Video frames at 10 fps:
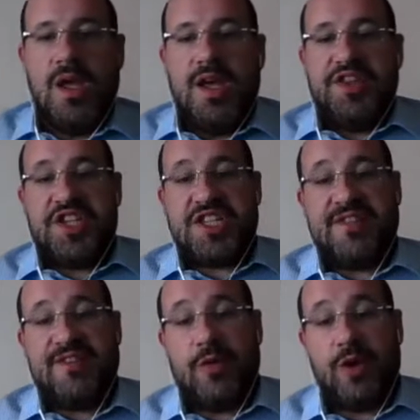Just
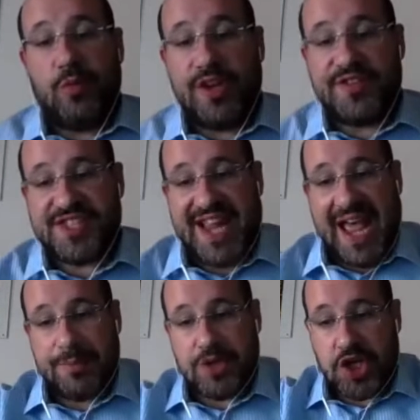a very brief
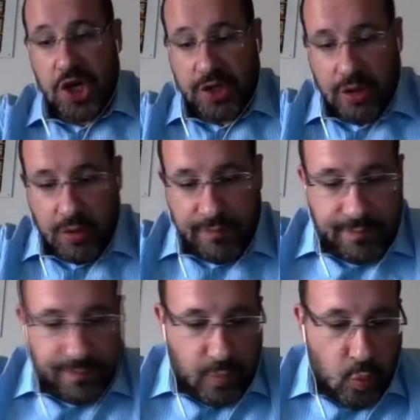snapshot of
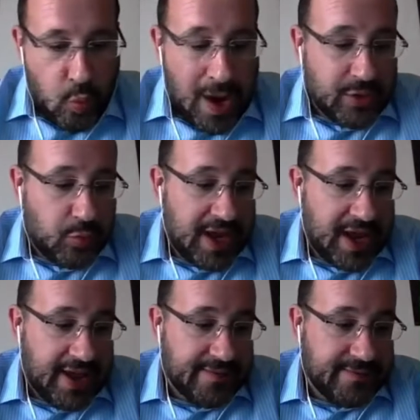what we
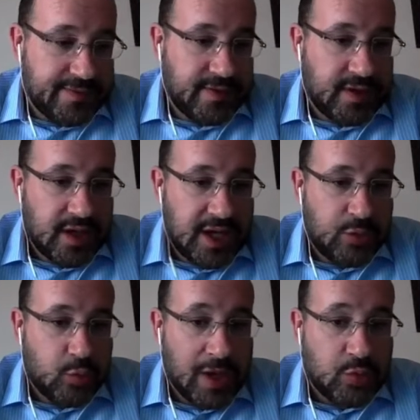have
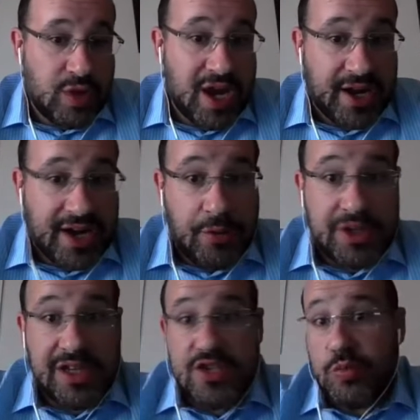and what we are
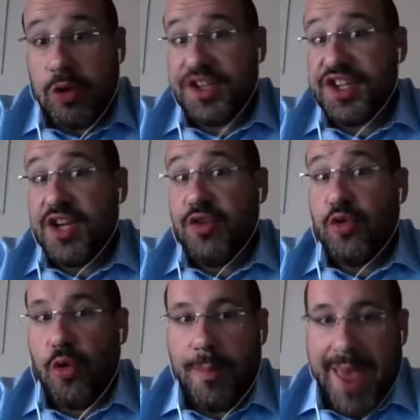currently supporting in
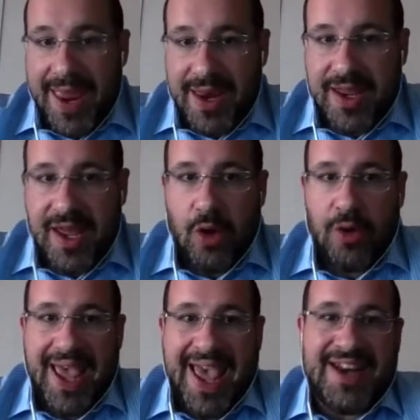Romania
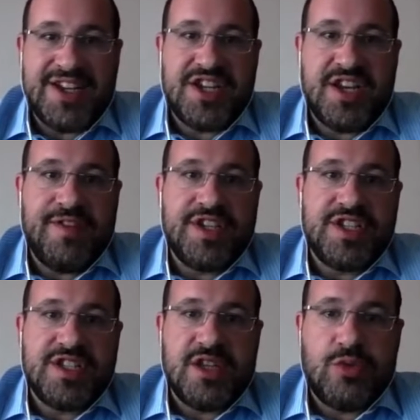on energy
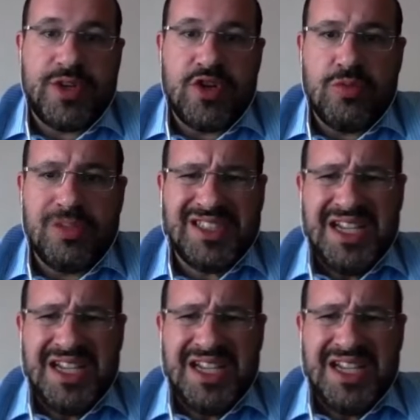efficiency and renewables.